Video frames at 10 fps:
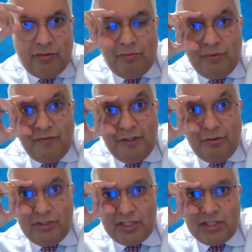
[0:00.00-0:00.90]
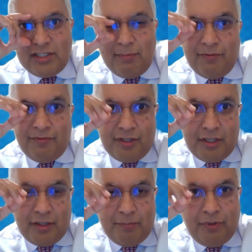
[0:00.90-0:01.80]
reviewed just some of
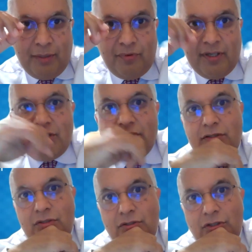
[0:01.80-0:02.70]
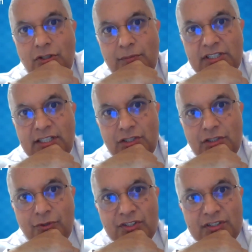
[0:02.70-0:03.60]
the preparation documentation
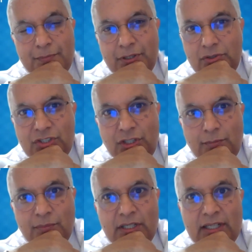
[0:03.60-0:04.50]
for the symposium,